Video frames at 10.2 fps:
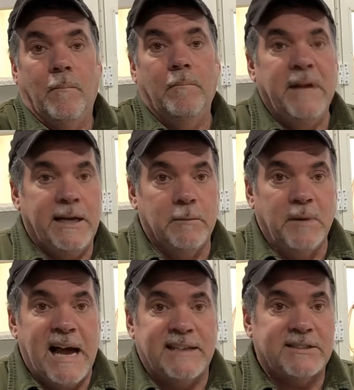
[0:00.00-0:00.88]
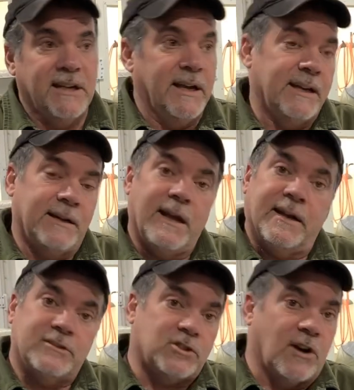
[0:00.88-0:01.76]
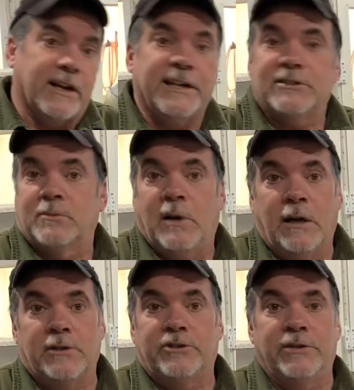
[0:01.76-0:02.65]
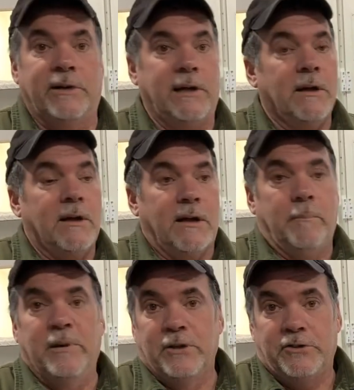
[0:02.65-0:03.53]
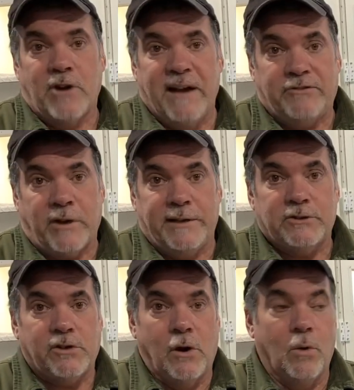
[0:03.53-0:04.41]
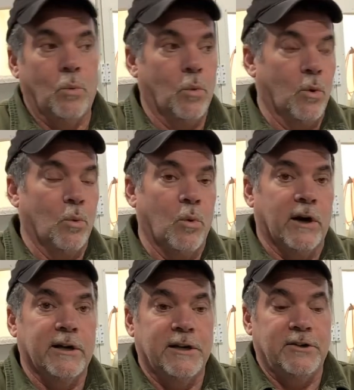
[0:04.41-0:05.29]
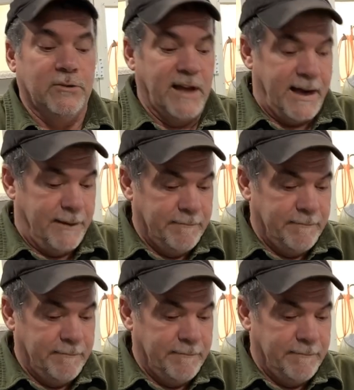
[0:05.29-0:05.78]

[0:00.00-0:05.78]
media blast it, and start getting some color to it and build a drivetrain. So we're going to do that.